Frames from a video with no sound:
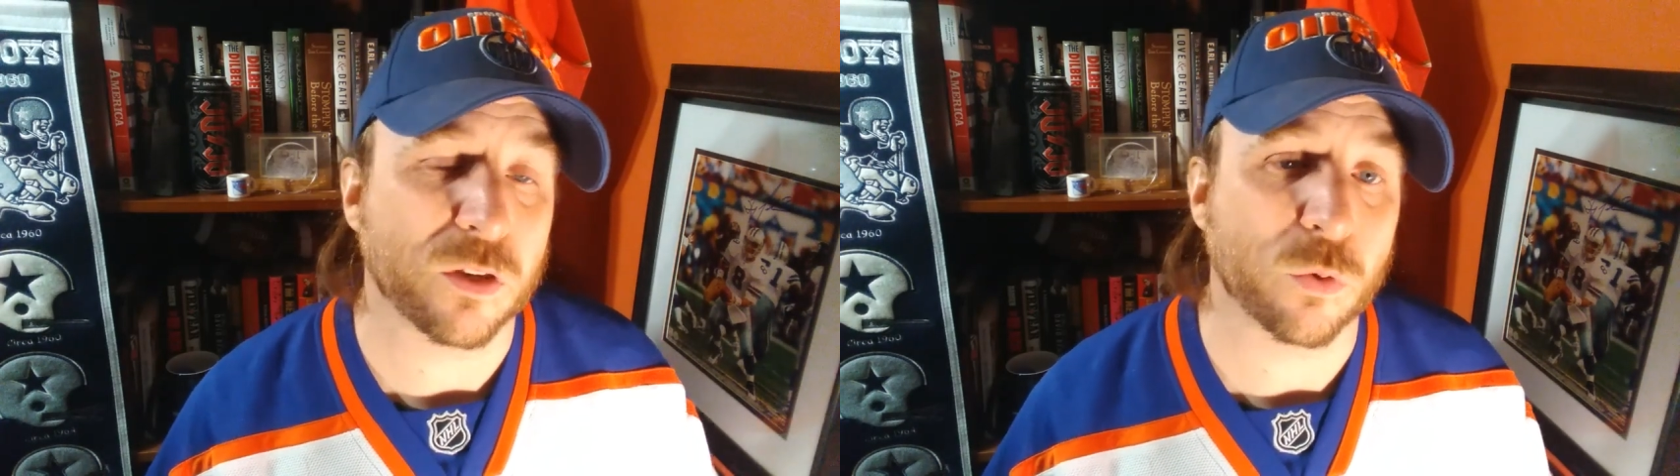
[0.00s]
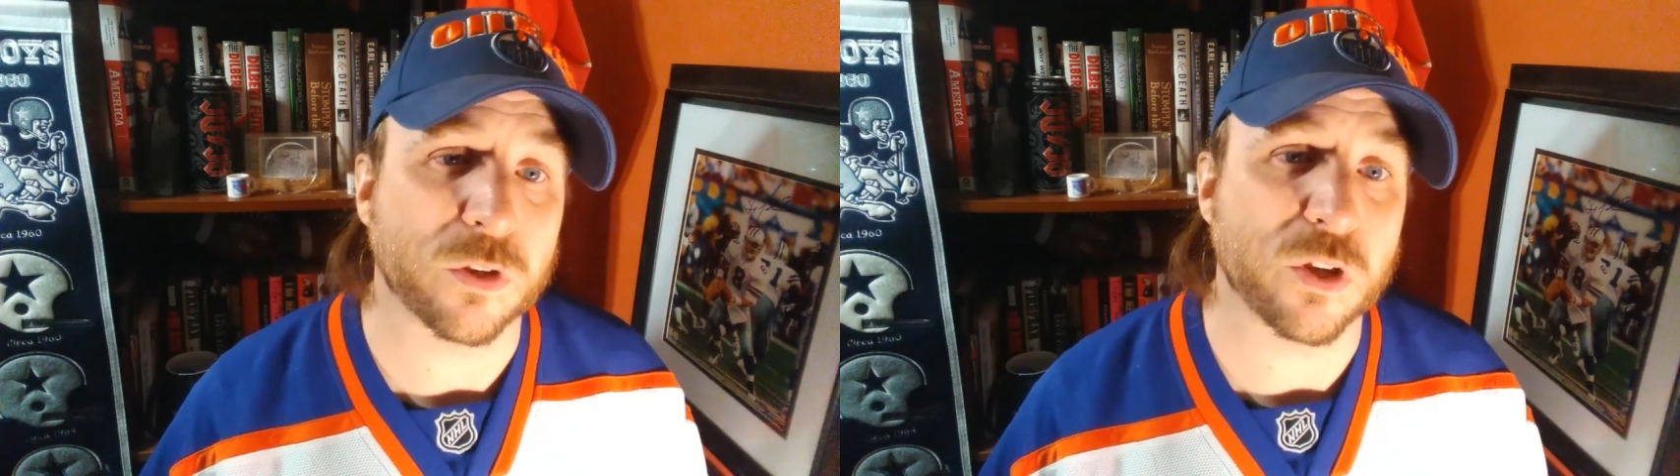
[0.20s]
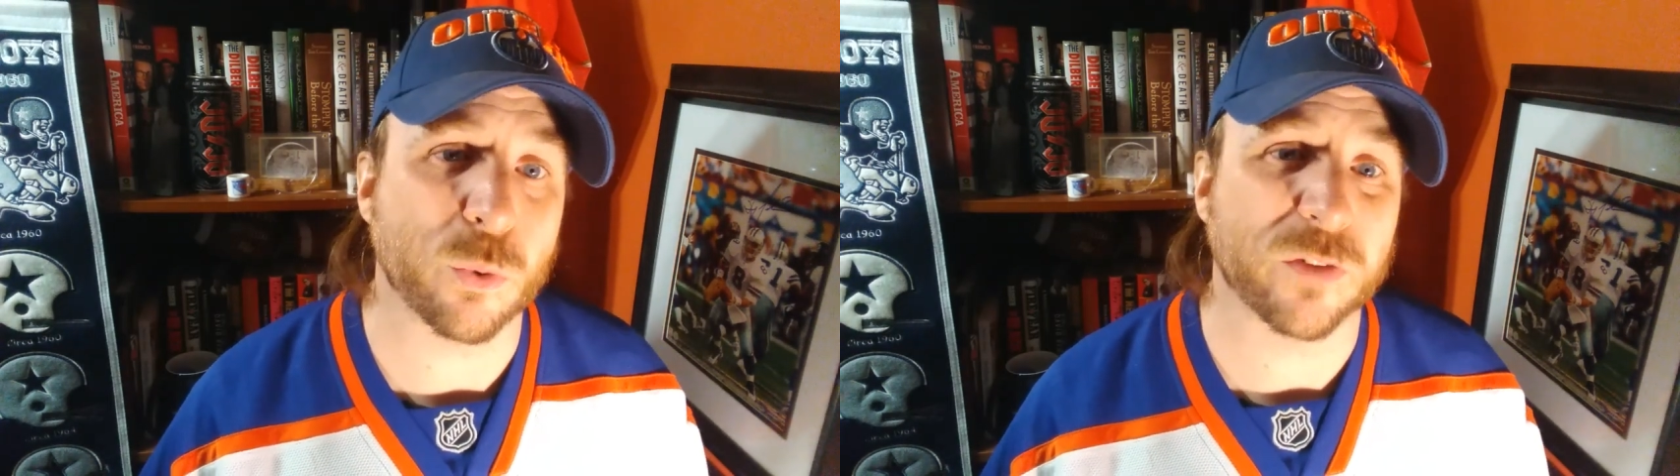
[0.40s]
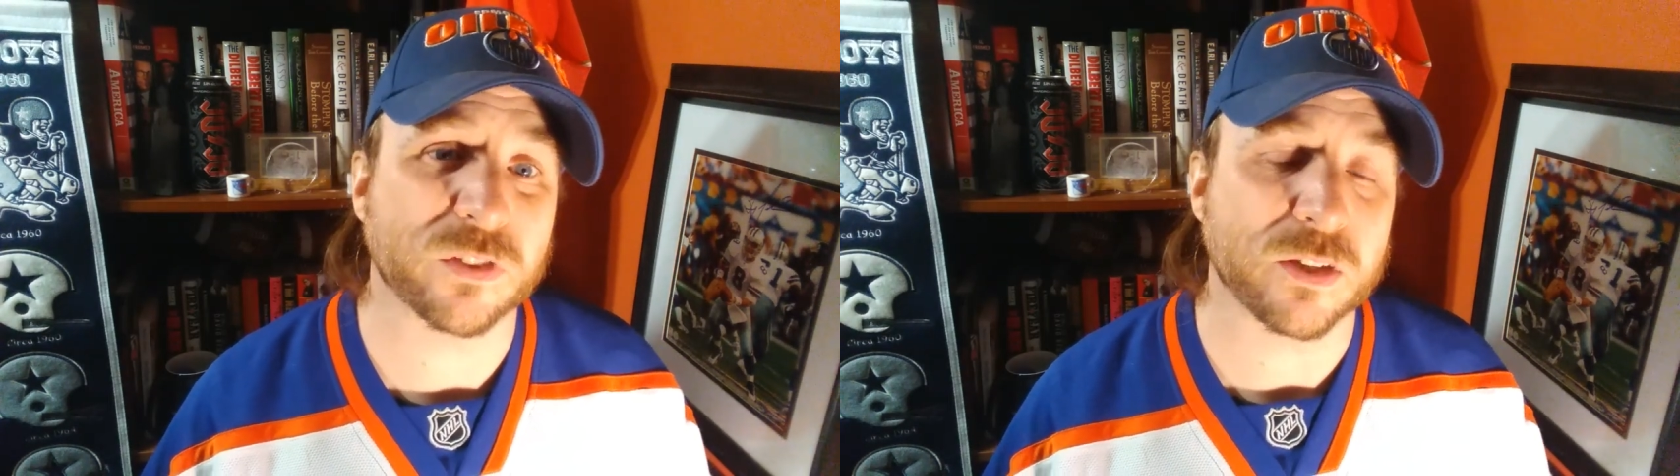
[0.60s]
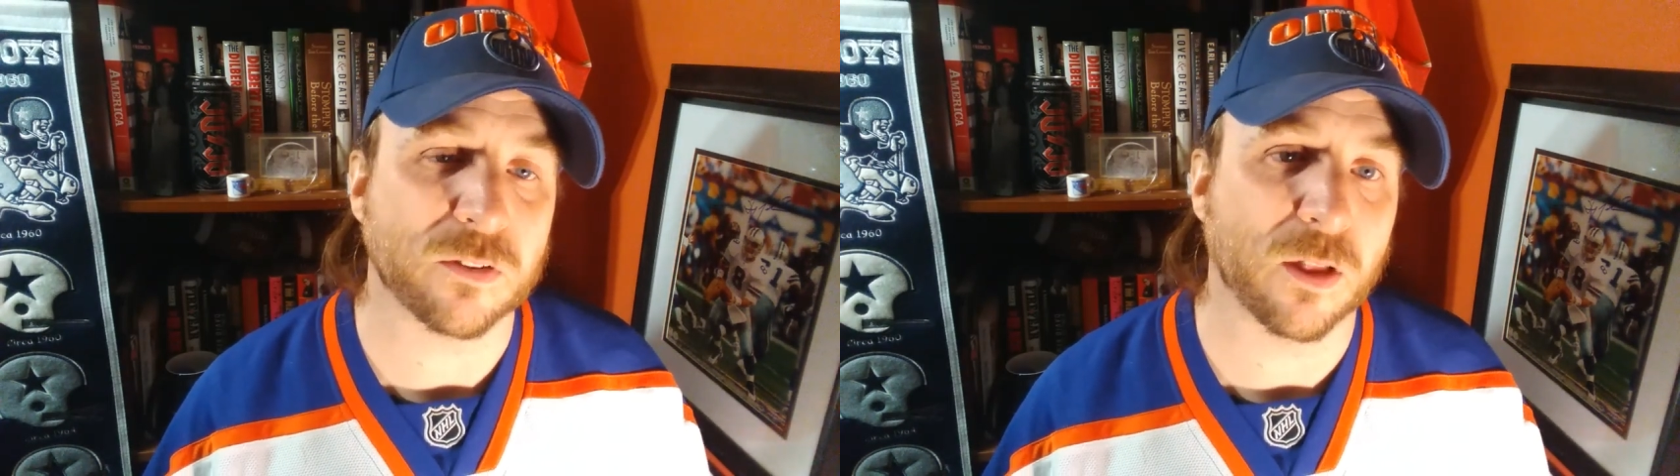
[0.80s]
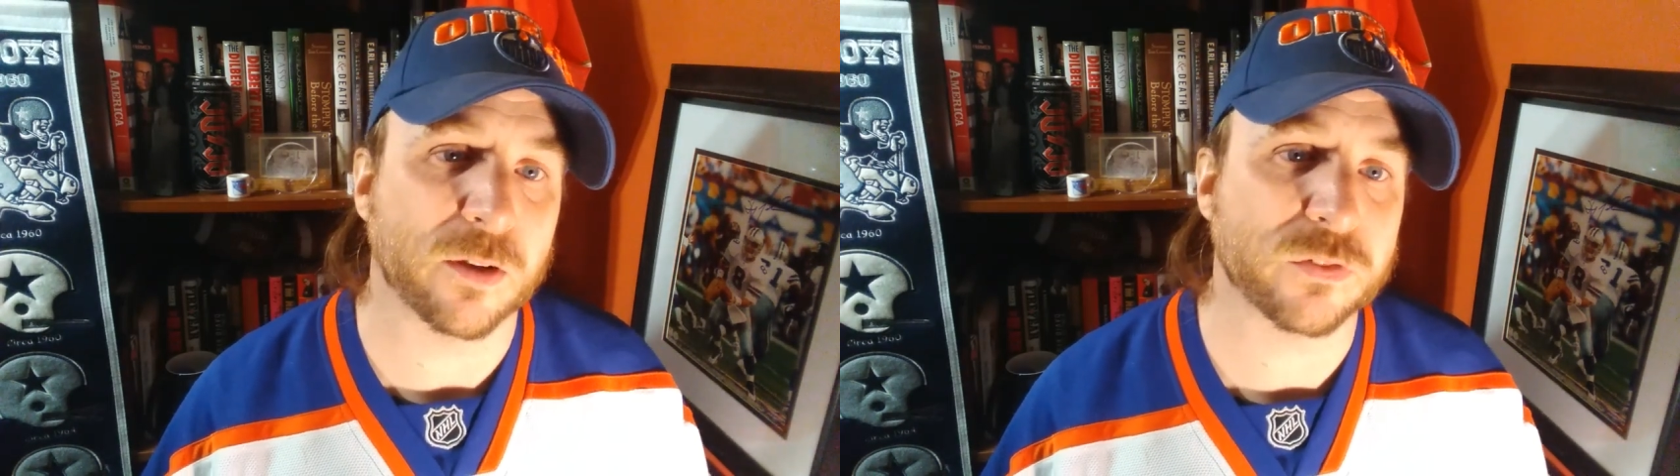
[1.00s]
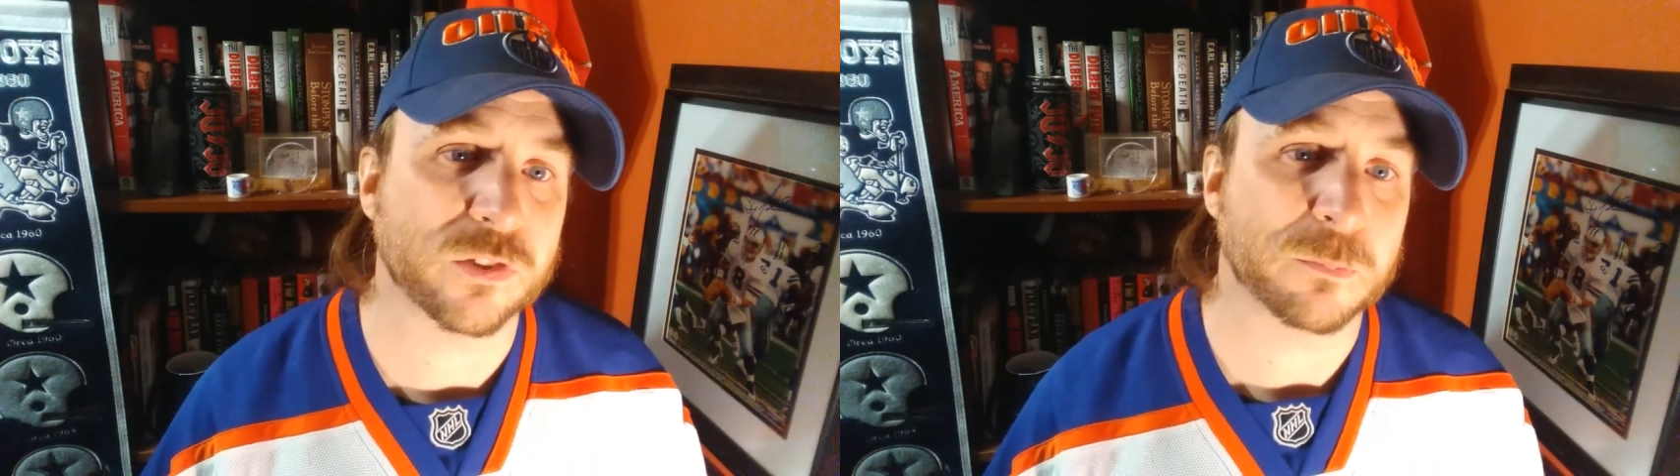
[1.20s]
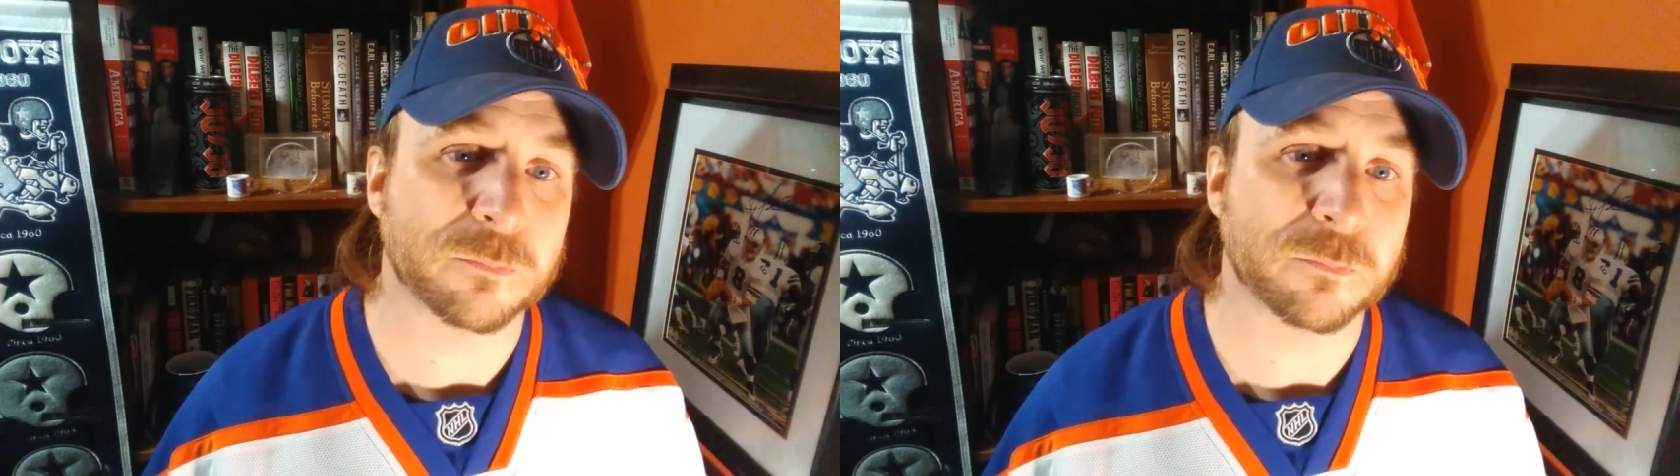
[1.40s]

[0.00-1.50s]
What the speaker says: UFC gloves.